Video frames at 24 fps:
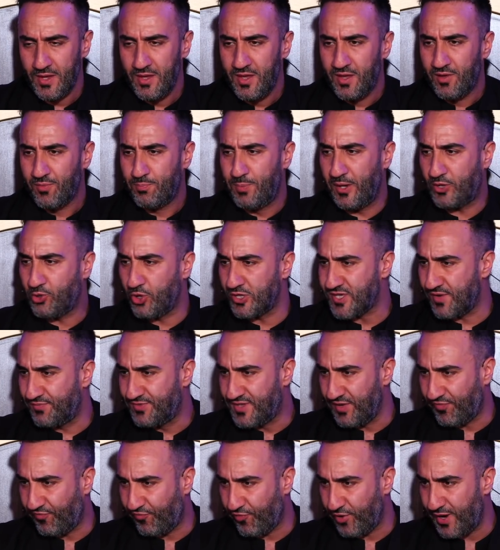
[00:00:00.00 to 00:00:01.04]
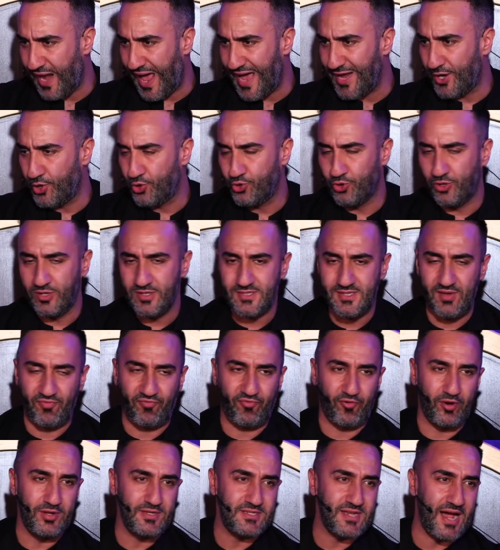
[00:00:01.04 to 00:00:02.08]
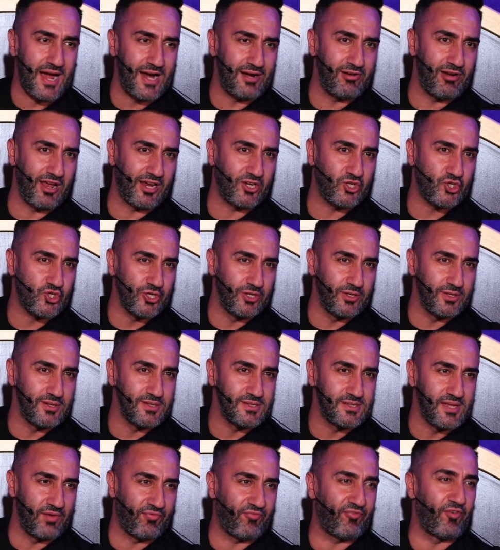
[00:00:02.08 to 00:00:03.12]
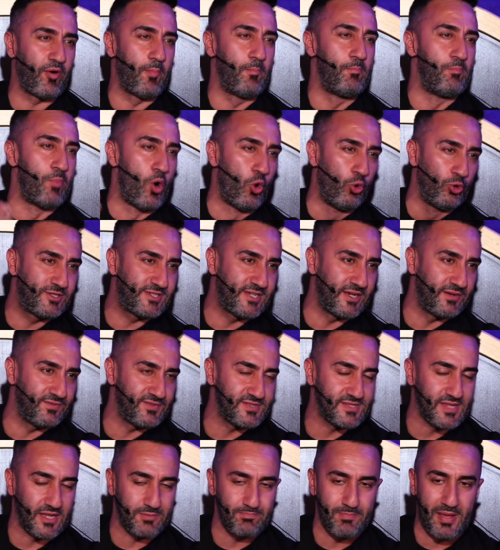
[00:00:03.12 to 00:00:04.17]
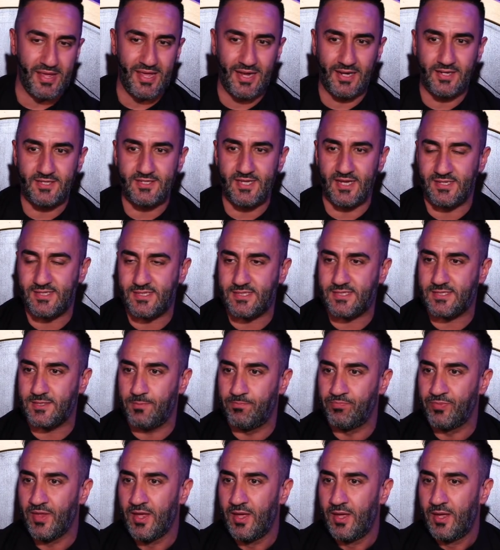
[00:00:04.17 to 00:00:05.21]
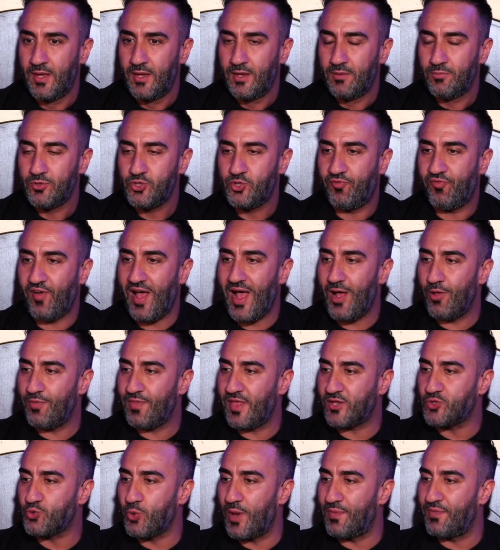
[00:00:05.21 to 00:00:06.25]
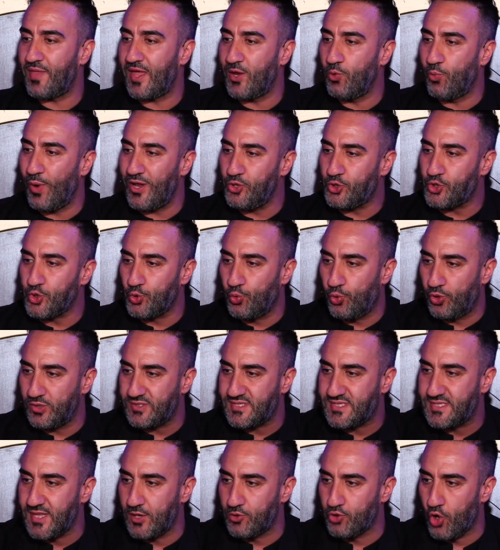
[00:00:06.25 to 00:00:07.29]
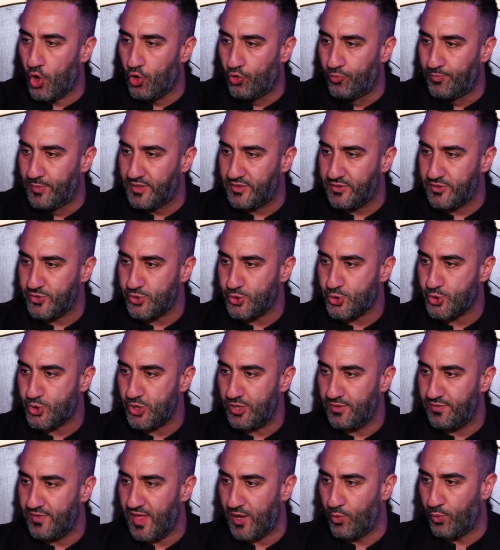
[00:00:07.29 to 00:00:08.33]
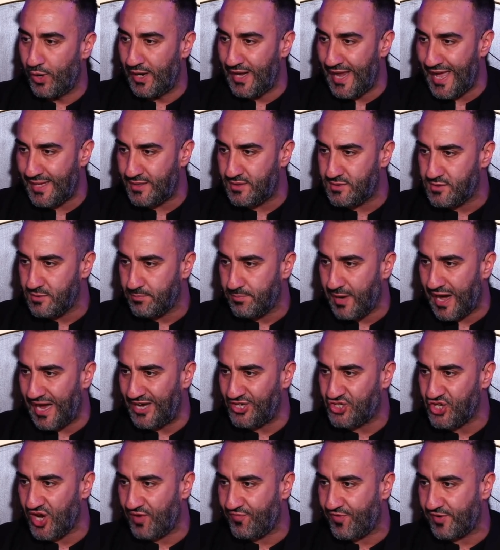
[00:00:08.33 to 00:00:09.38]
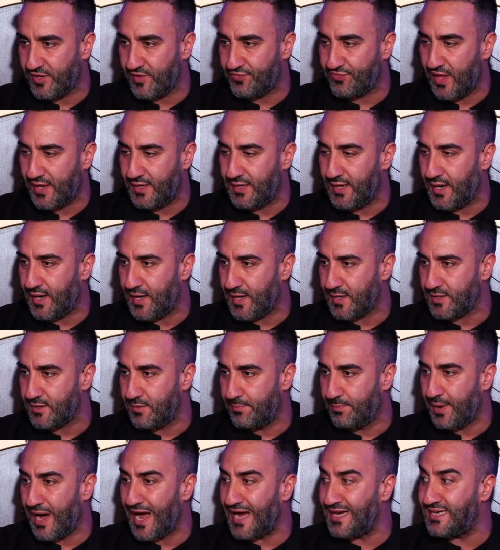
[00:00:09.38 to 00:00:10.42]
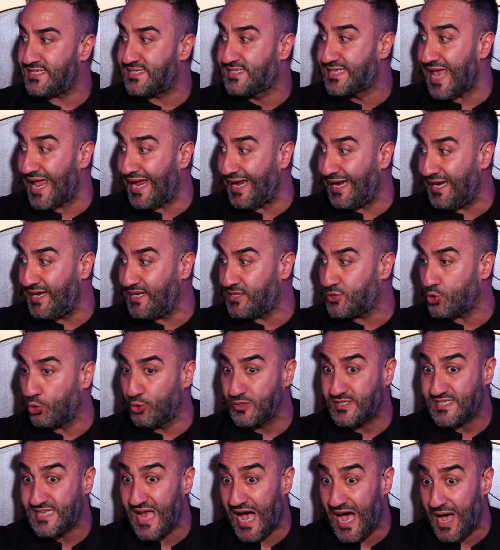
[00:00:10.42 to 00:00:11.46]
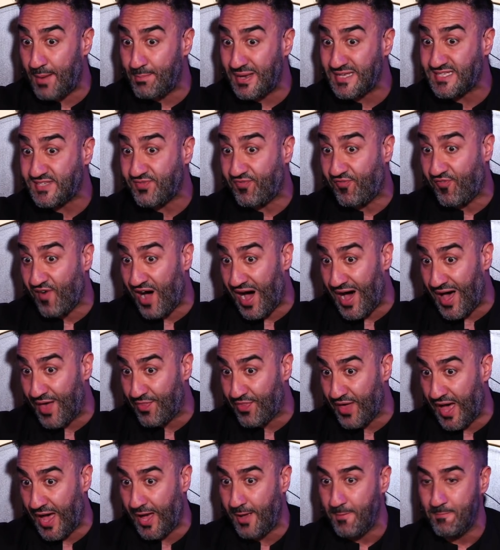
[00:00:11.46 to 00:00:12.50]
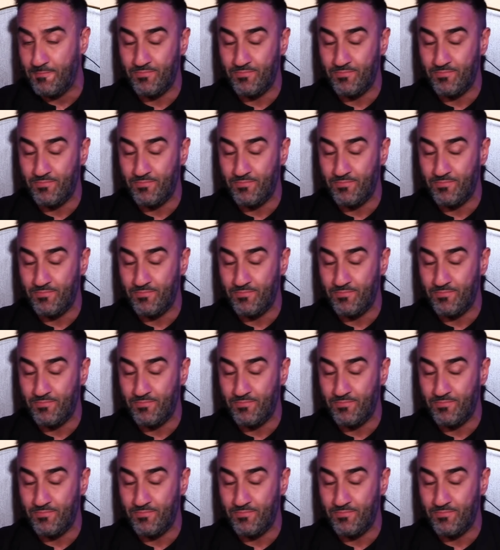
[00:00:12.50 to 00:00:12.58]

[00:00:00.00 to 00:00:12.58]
because of different angles, different directions, different motives that may exist. But you found that when they went towards the Romans, they were led by Ja'far al-Tayyar, by Zayd, Osama's father,